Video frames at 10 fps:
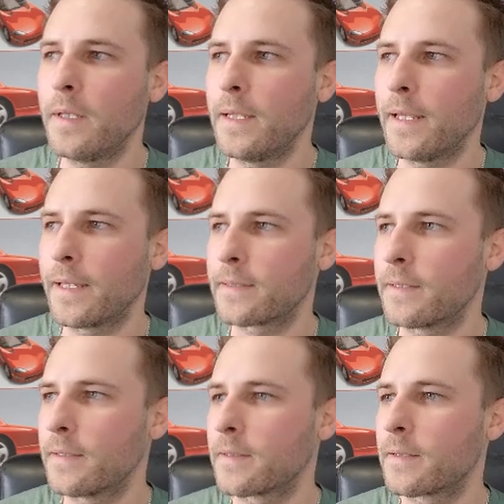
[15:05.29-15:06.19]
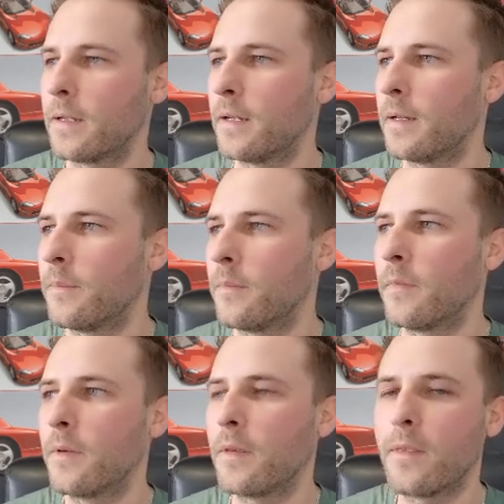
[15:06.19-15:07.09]
indexes.
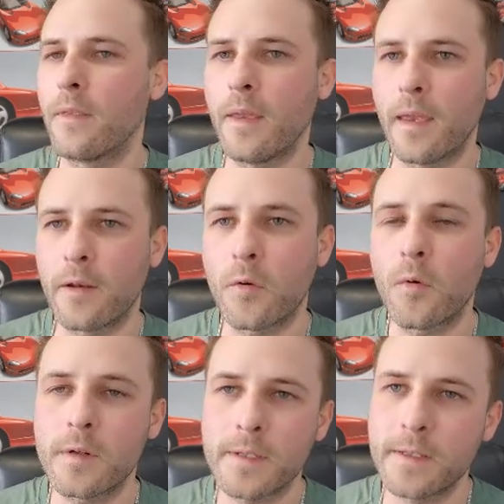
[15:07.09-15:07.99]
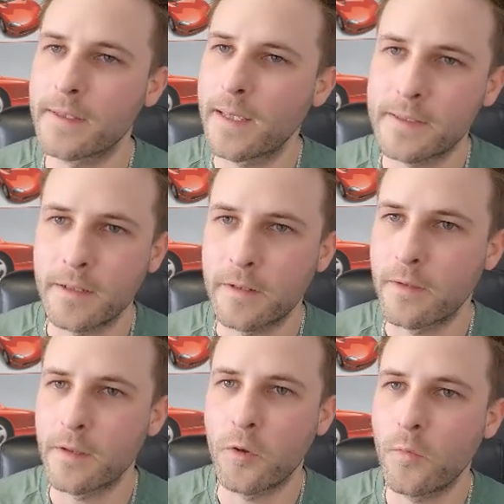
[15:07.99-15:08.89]
And of course, it says here the
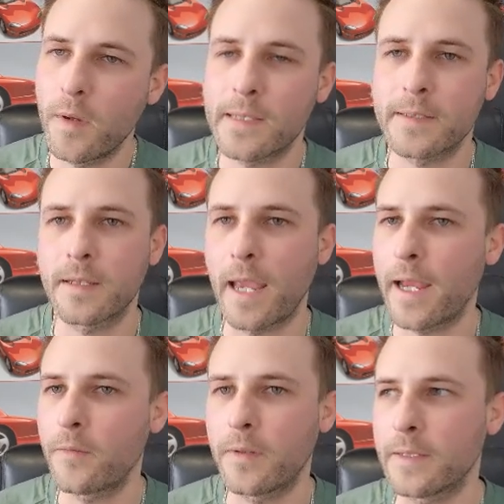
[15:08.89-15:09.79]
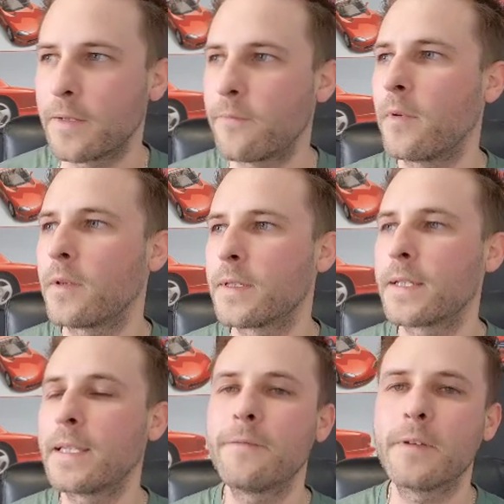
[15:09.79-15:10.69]
U.S. equities have
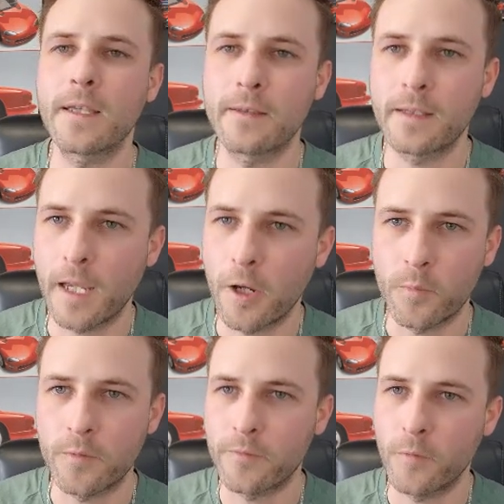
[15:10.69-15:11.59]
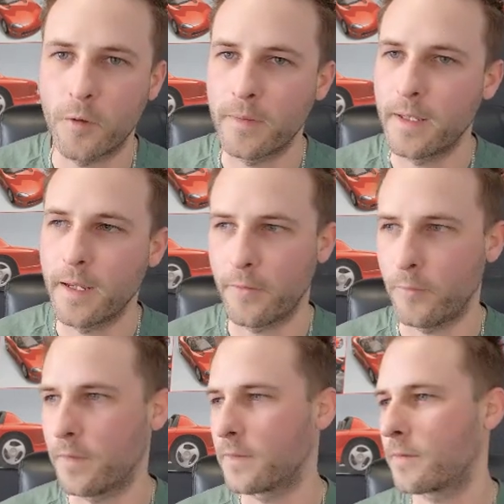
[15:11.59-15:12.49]
significantly outperformed the other
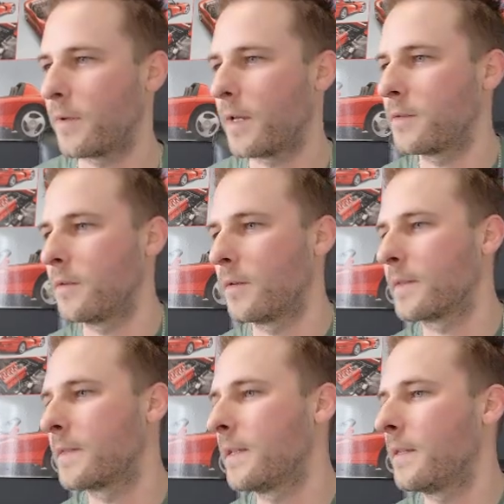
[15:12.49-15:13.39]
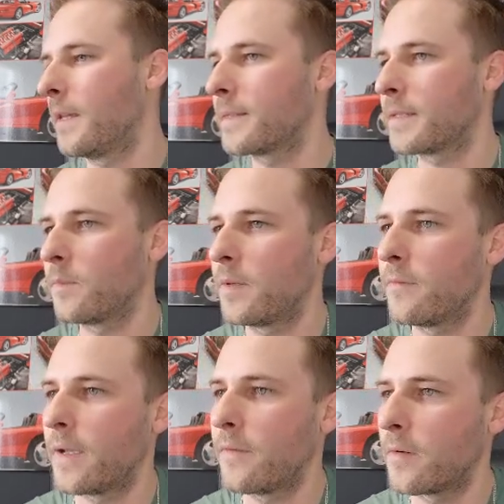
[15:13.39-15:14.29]
ones, right? So you can see the S&P
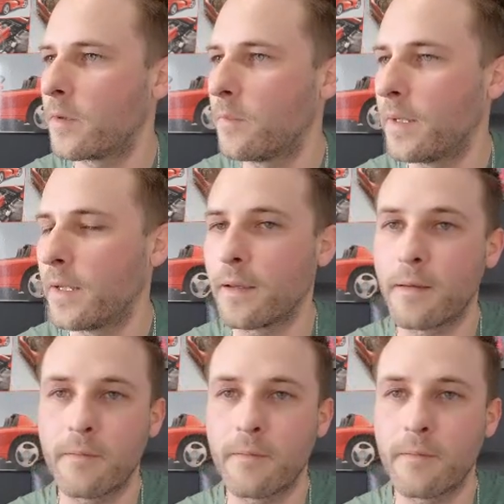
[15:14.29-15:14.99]
500 being